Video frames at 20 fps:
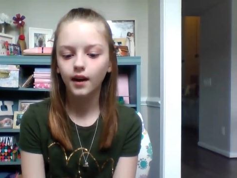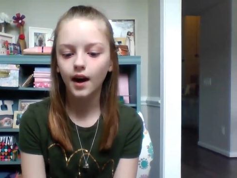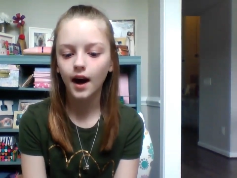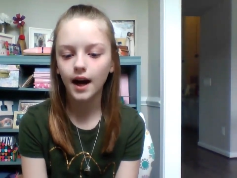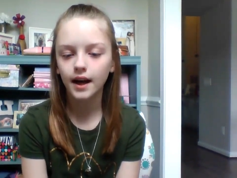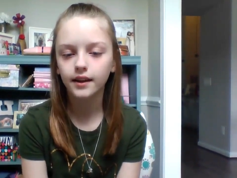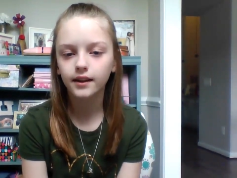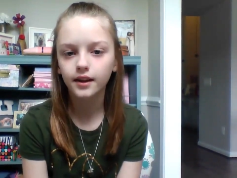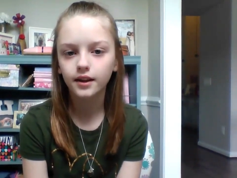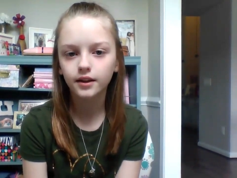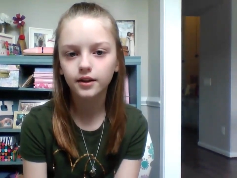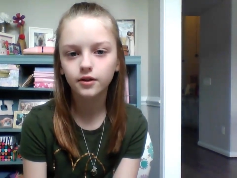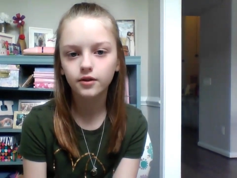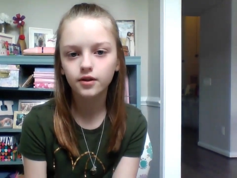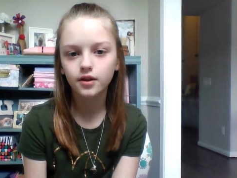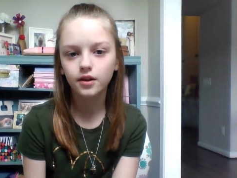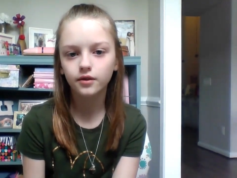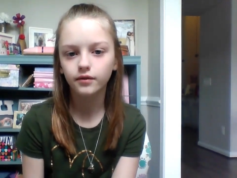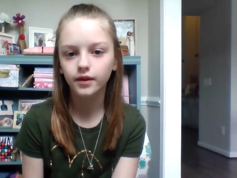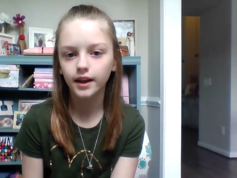I think you
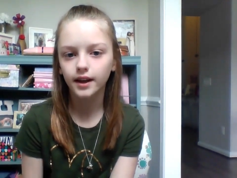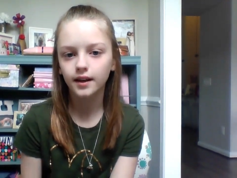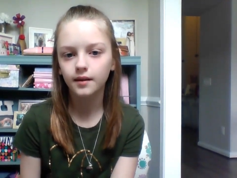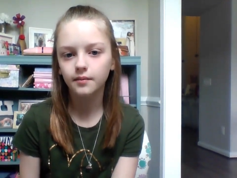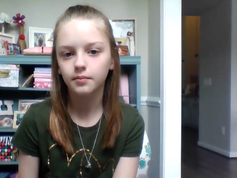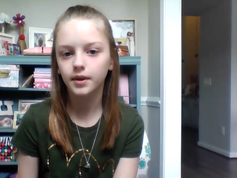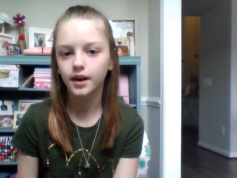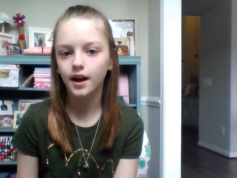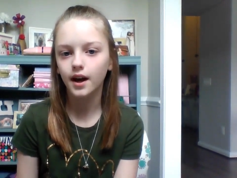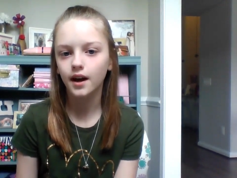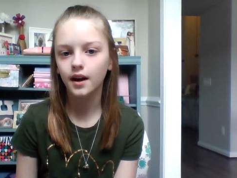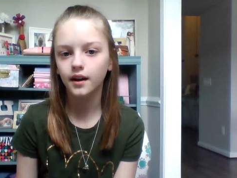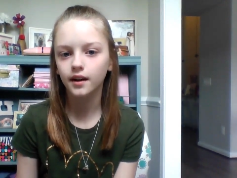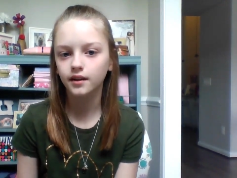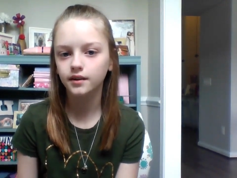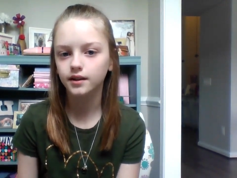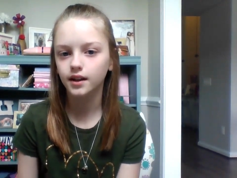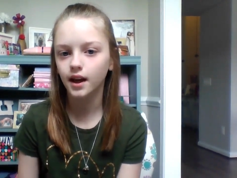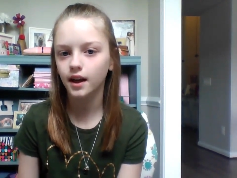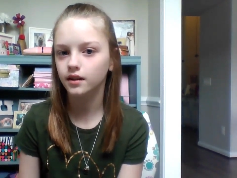should read it
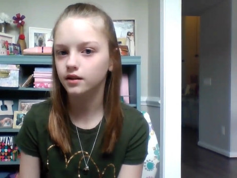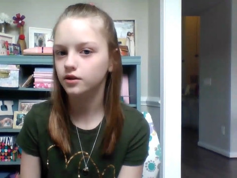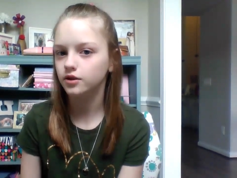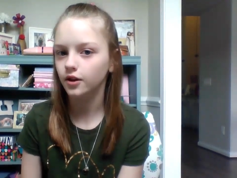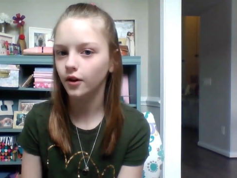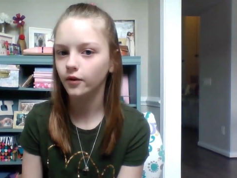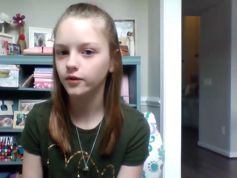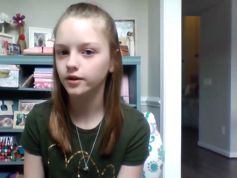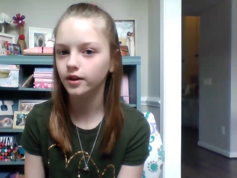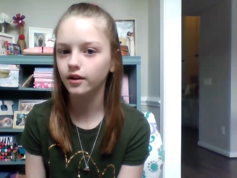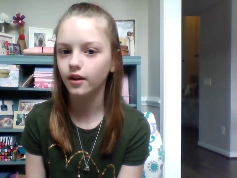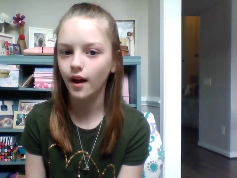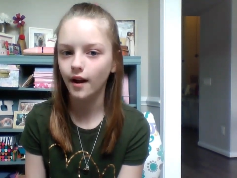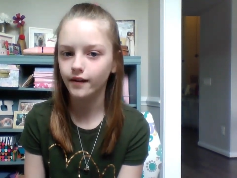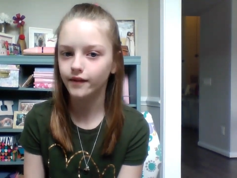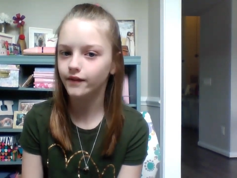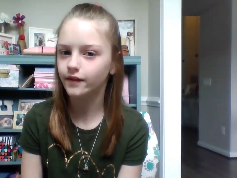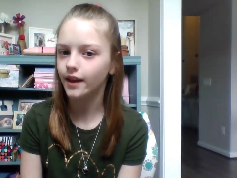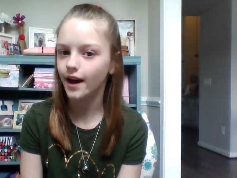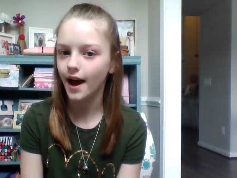because it shows a lot
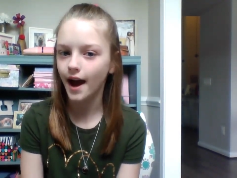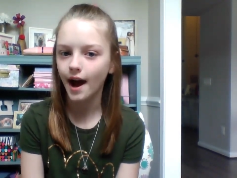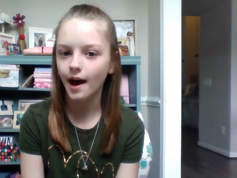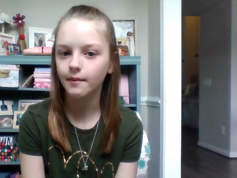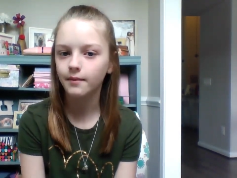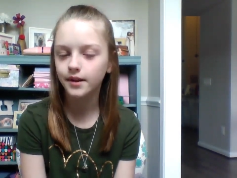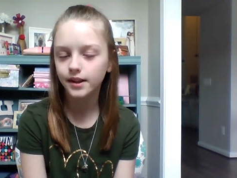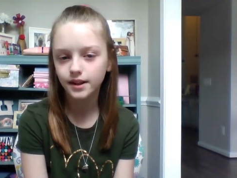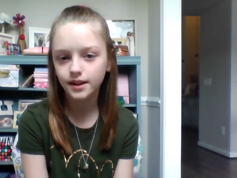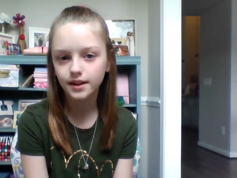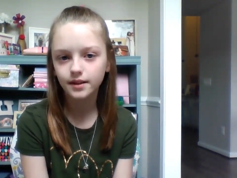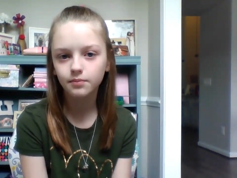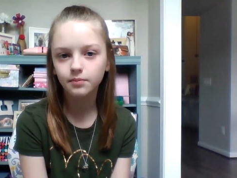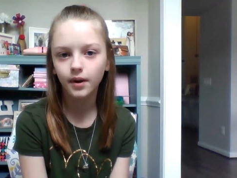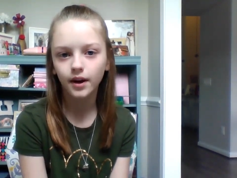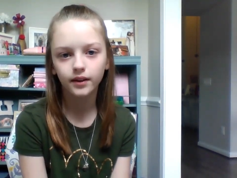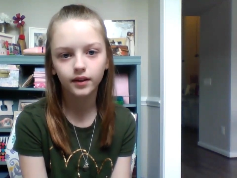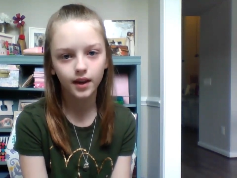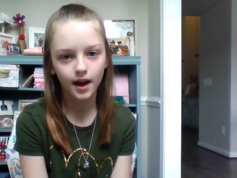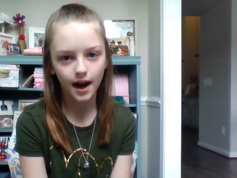of the habits,
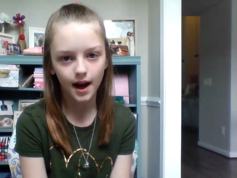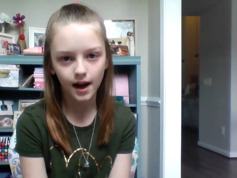but